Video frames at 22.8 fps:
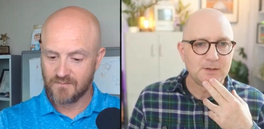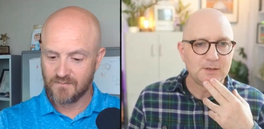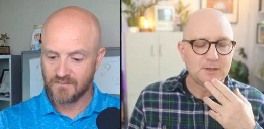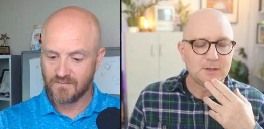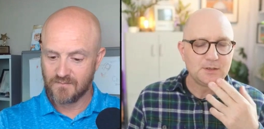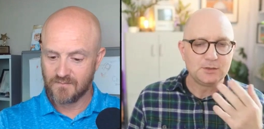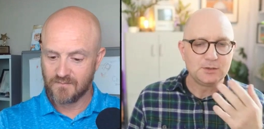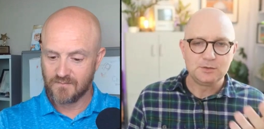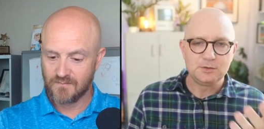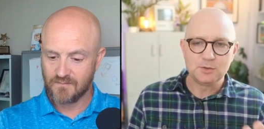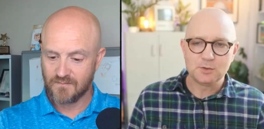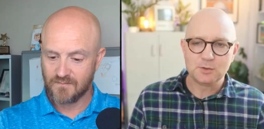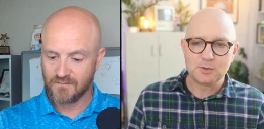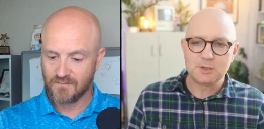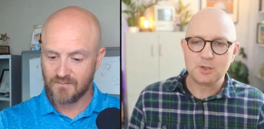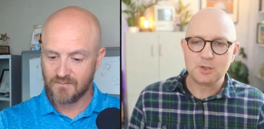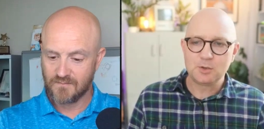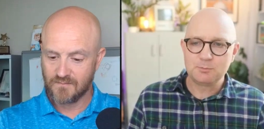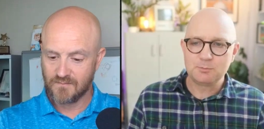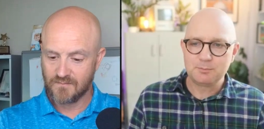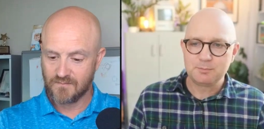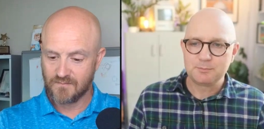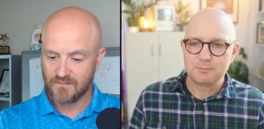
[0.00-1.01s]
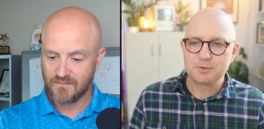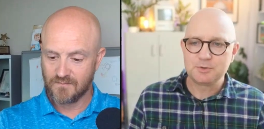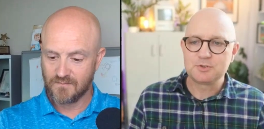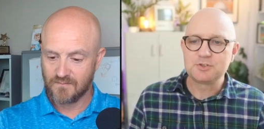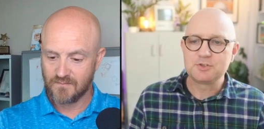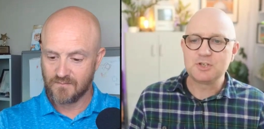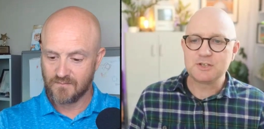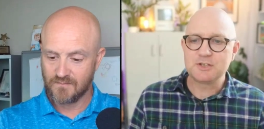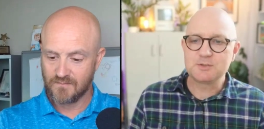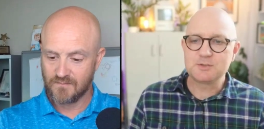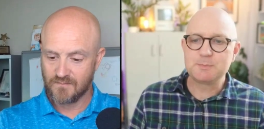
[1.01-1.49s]
Speaker 1: you're known, you're judged
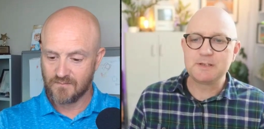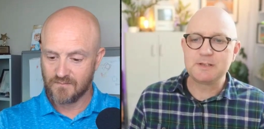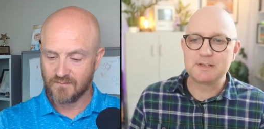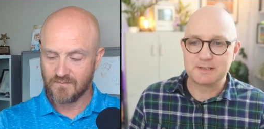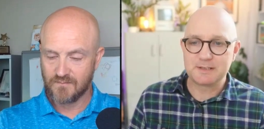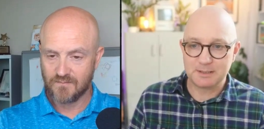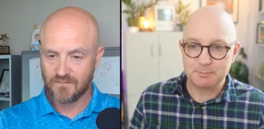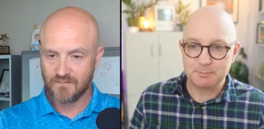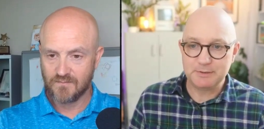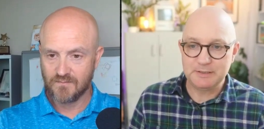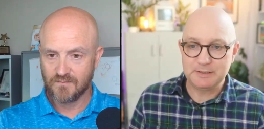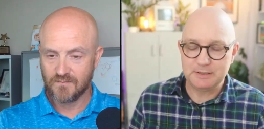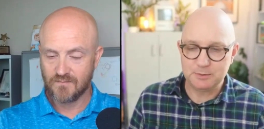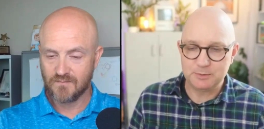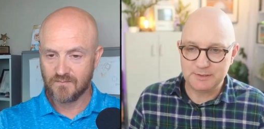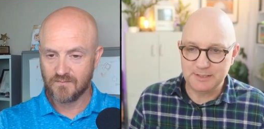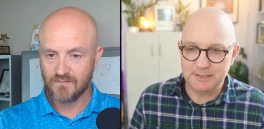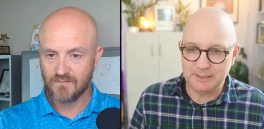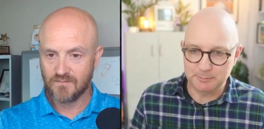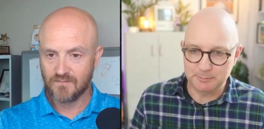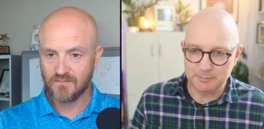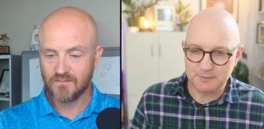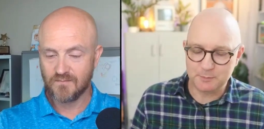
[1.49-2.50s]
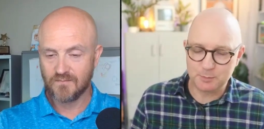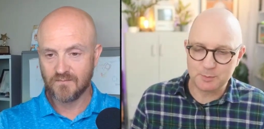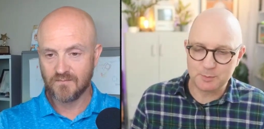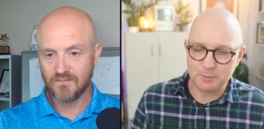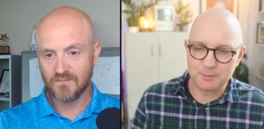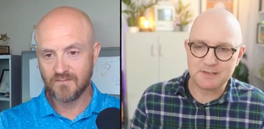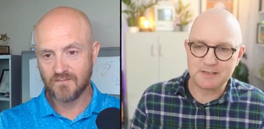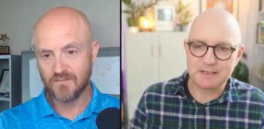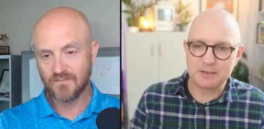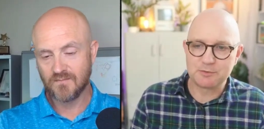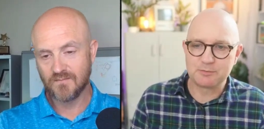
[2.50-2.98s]
by the company you keep. If we were to take
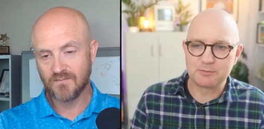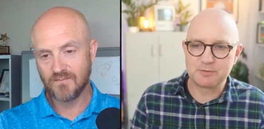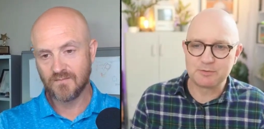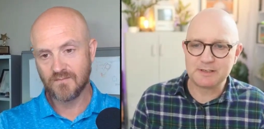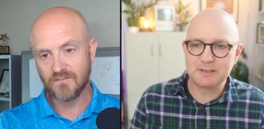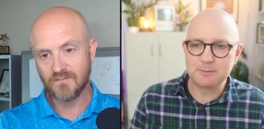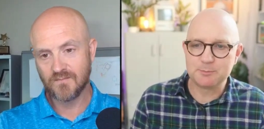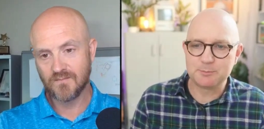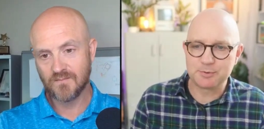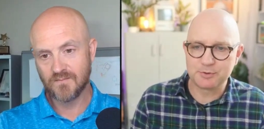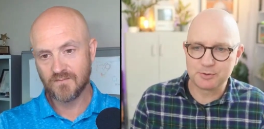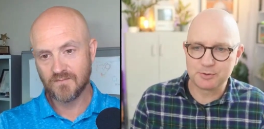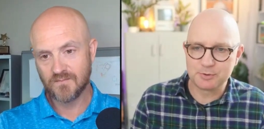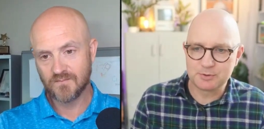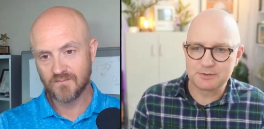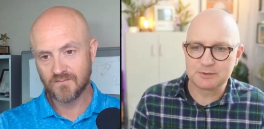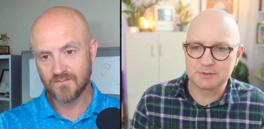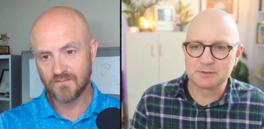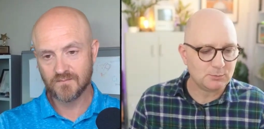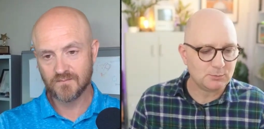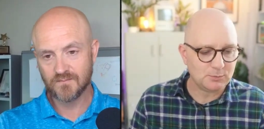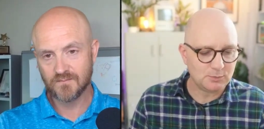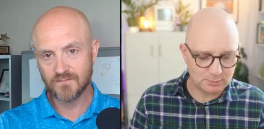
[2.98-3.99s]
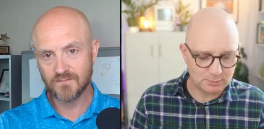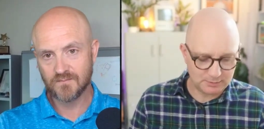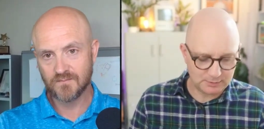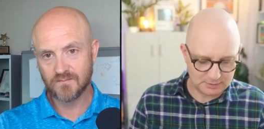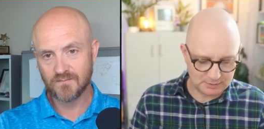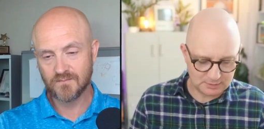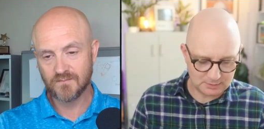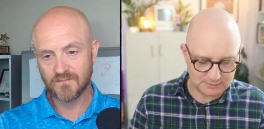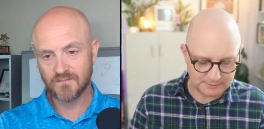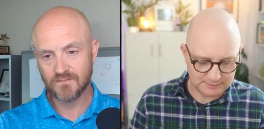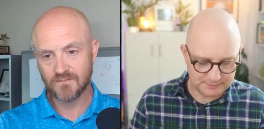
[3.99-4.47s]
a really brutal, what do you call
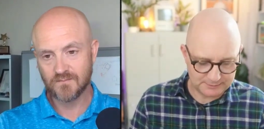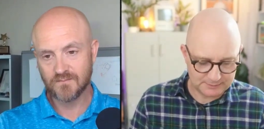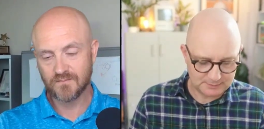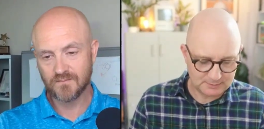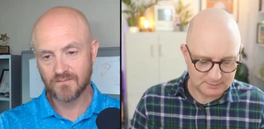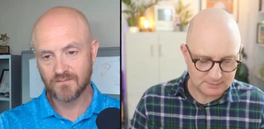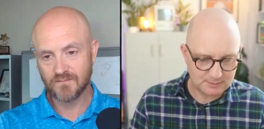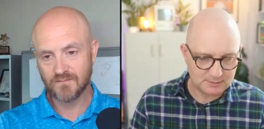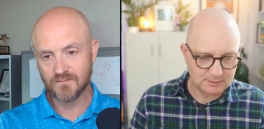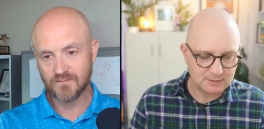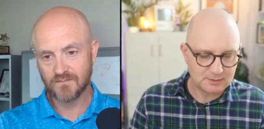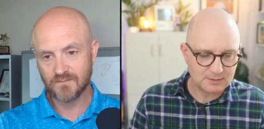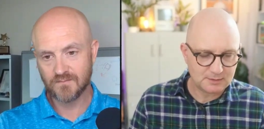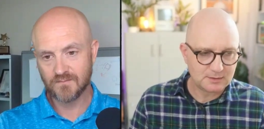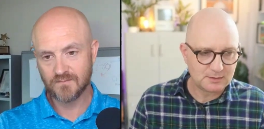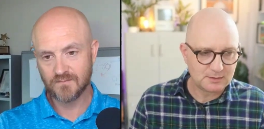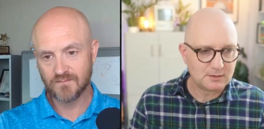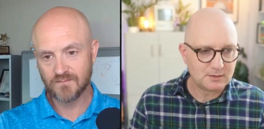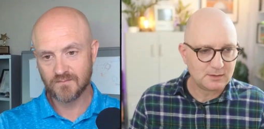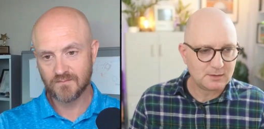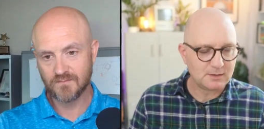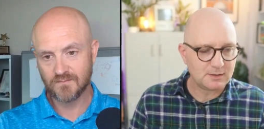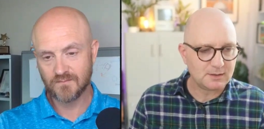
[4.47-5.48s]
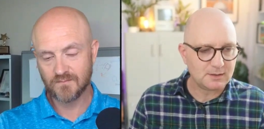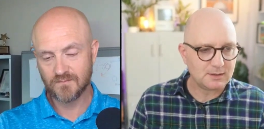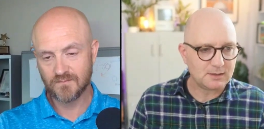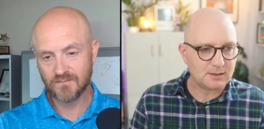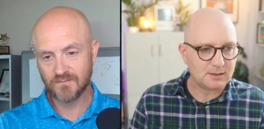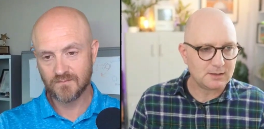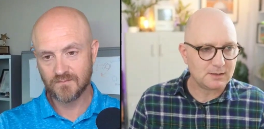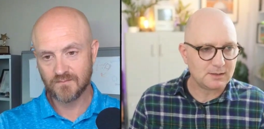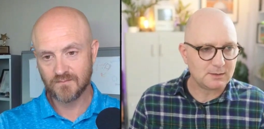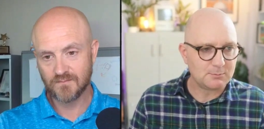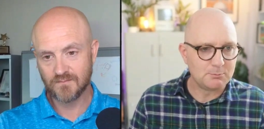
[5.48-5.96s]
this,
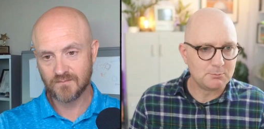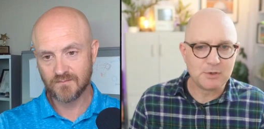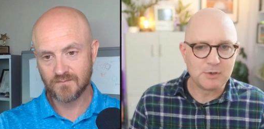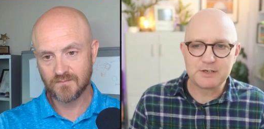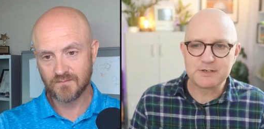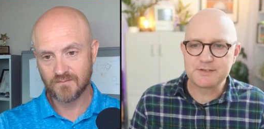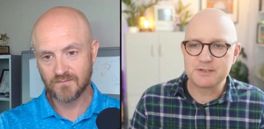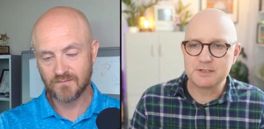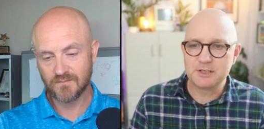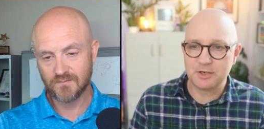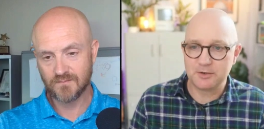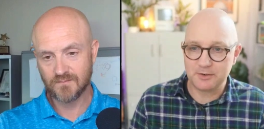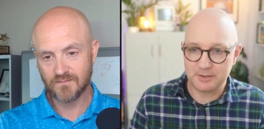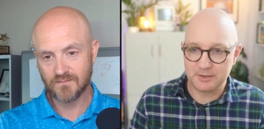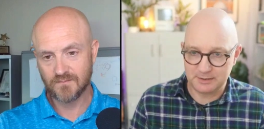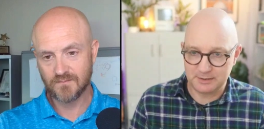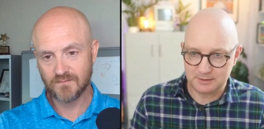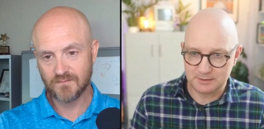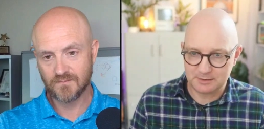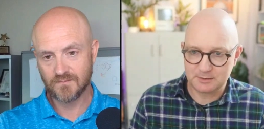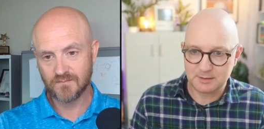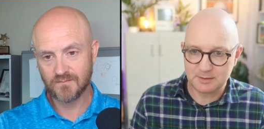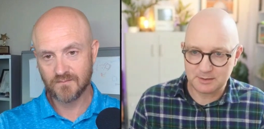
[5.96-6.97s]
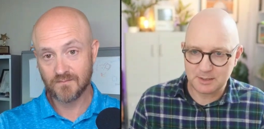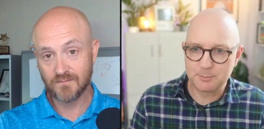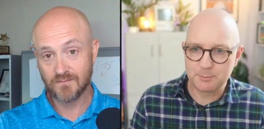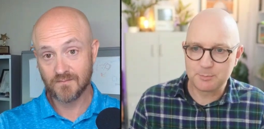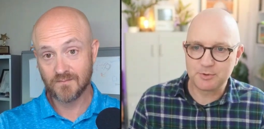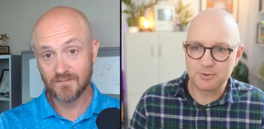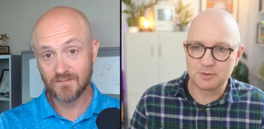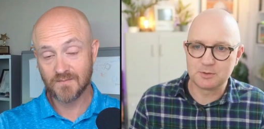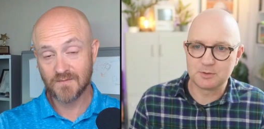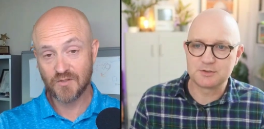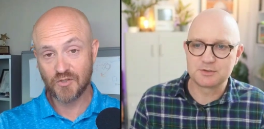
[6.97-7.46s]
mercenary
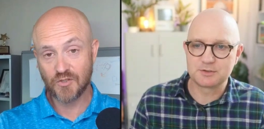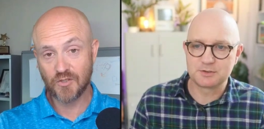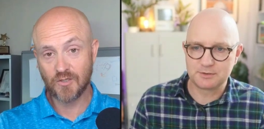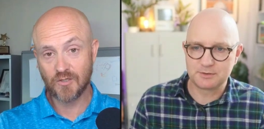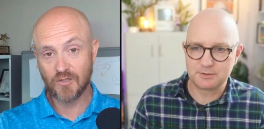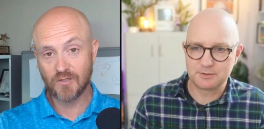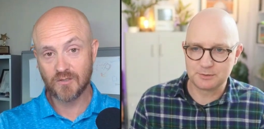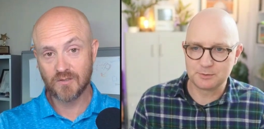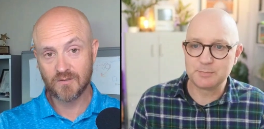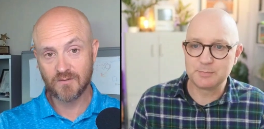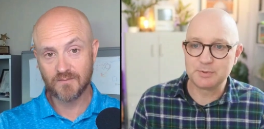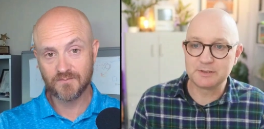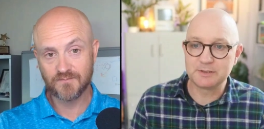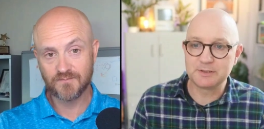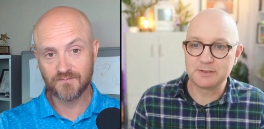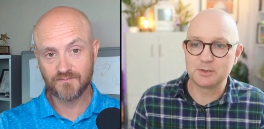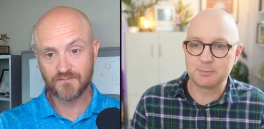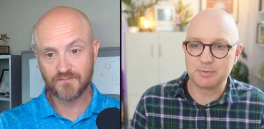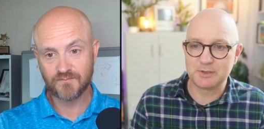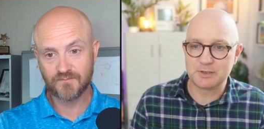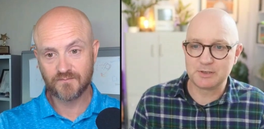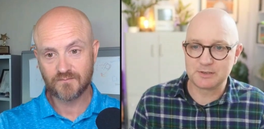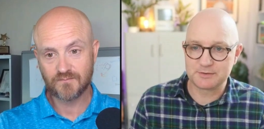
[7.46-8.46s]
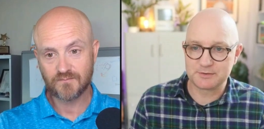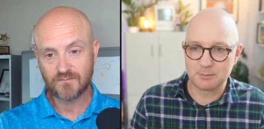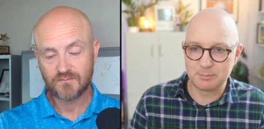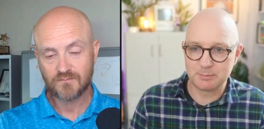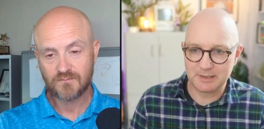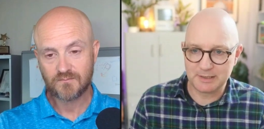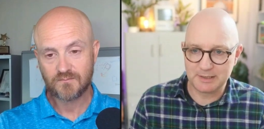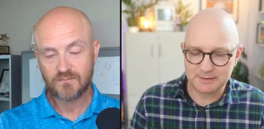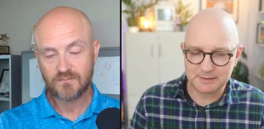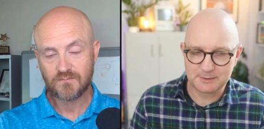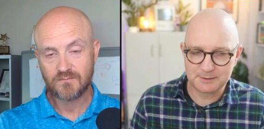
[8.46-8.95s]
approach to sure. building a personal
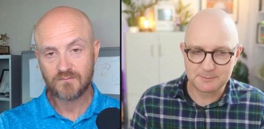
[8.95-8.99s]
brand,